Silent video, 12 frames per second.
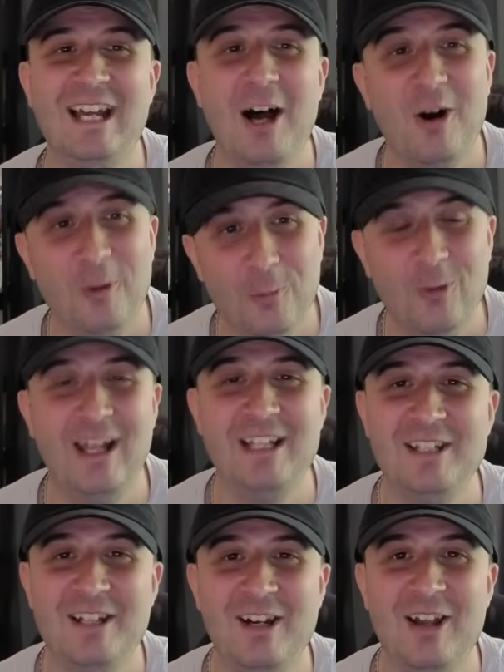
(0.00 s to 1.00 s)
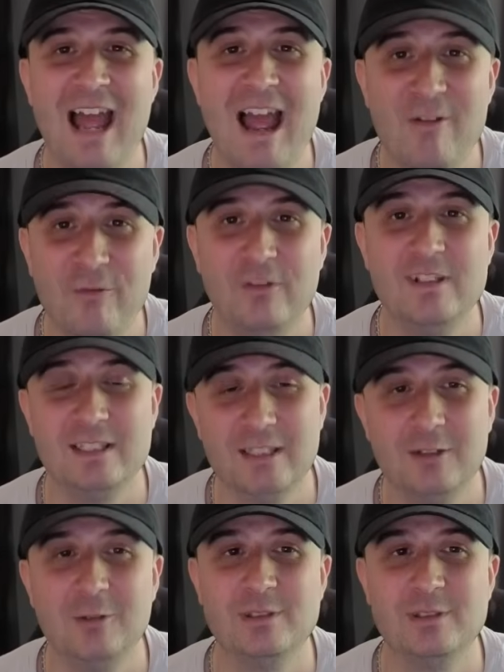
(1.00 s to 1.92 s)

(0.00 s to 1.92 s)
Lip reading: I will let you know every single